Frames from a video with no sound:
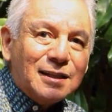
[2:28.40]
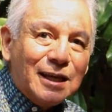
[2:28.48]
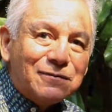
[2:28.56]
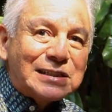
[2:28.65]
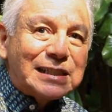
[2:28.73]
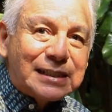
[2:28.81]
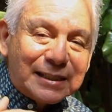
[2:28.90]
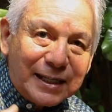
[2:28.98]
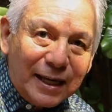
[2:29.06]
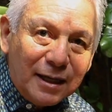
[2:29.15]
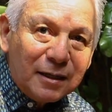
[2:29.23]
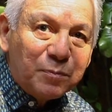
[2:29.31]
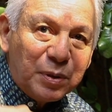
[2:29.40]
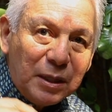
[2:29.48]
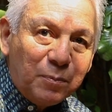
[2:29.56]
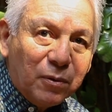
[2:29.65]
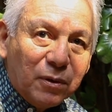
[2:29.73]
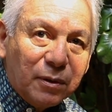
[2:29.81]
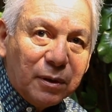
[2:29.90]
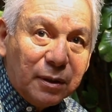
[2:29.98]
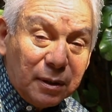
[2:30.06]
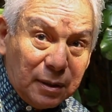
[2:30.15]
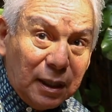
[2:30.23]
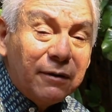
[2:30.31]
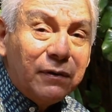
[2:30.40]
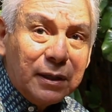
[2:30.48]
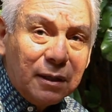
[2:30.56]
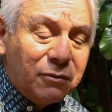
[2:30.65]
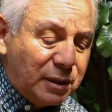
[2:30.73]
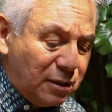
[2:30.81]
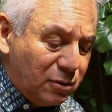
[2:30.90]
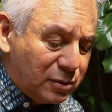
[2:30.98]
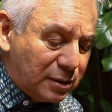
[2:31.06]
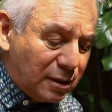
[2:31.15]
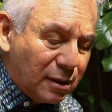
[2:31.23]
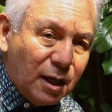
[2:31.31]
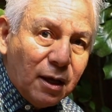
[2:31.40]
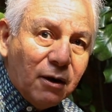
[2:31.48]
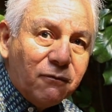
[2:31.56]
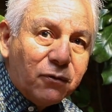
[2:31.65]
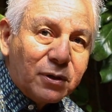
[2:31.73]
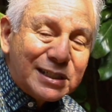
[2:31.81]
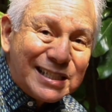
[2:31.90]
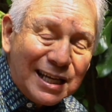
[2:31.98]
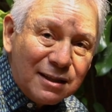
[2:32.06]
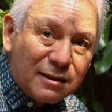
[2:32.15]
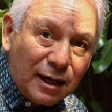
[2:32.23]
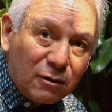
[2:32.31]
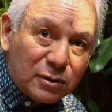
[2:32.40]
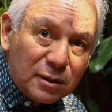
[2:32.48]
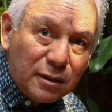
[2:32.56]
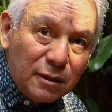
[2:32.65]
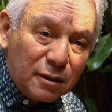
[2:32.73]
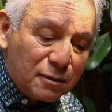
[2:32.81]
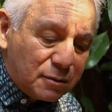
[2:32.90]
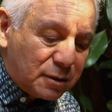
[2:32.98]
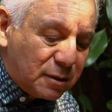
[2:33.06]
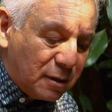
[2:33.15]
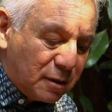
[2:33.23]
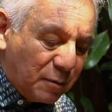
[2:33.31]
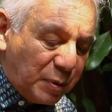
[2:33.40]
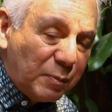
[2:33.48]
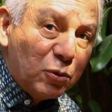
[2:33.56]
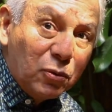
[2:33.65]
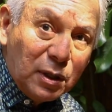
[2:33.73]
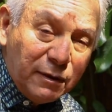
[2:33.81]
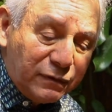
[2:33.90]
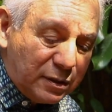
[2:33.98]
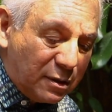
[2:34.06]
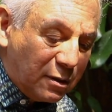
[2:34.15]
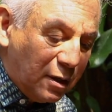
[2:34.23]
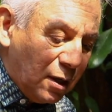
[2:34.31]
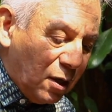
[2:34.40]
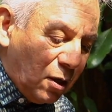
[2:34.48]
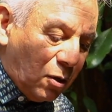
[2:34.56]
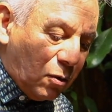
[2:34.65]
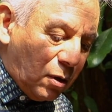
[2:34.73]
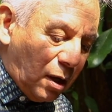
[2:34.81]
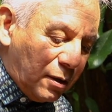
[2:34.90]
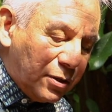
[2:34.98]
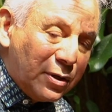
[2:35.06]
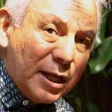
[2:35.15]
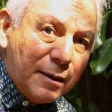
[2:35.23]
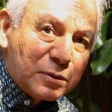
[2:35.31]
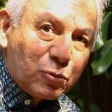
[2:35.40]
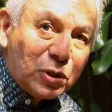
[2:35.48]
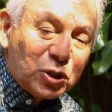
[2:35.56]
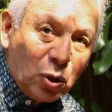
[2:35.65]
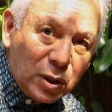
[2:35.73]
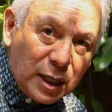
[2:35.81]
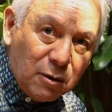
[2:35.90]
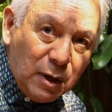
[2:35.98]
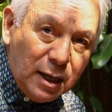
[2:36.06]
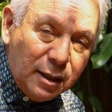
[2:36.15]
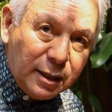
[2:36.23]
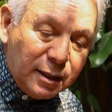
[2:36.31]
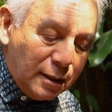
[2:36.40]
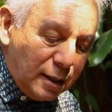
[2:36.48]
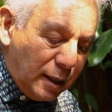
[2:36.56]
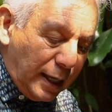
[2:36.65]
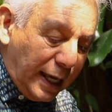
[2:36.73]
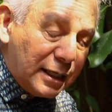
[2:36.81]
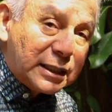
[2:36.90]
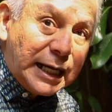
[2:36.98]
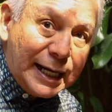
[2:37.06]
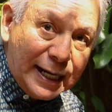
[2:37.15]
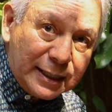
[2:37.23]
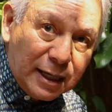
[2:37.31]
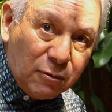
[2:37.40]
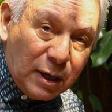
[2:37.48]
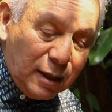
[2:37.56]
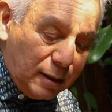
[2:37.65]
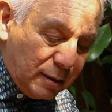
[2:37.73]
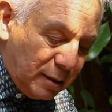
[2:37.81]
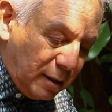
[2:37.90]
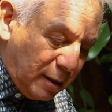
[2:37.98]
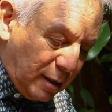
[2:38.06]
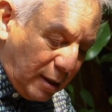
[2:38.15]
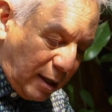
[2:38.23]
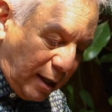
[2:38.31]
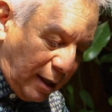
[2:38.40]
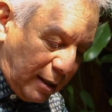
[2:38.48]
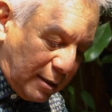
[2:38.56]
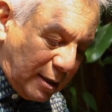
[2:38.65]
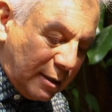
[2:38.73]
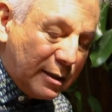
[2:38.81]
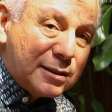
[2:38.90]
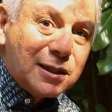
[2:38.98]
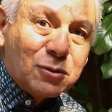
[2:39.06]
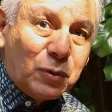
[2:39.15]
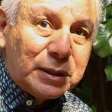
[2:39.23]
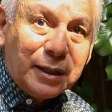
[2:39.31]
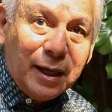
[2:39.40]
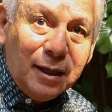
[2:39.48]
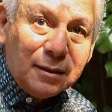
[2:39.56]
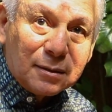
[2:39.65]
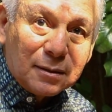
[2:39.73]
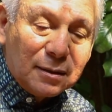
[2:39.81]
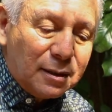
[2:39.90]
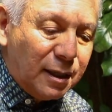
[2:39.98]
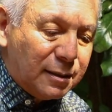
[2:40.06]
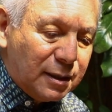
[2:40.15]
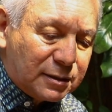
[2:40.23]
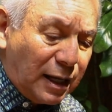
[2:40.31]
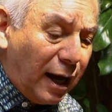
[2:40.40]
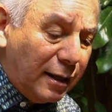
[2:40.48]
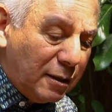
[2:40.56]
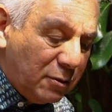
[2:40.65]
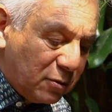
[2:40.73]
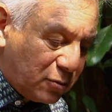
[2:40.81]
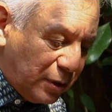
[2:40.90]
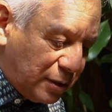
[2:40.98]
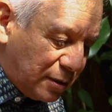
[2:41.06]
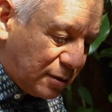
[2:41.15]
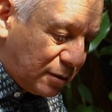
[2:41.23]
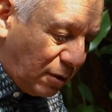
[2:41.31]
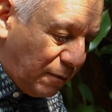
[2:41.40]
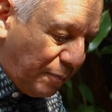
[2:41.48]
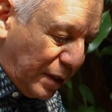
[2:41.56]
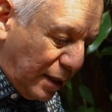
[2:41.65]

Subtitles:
they've sustained people living here in Houston for 10,000 years. The people who lived here, their names were Tonkawa and Karankawa. And this is what they ate. And it's highly nutritious, so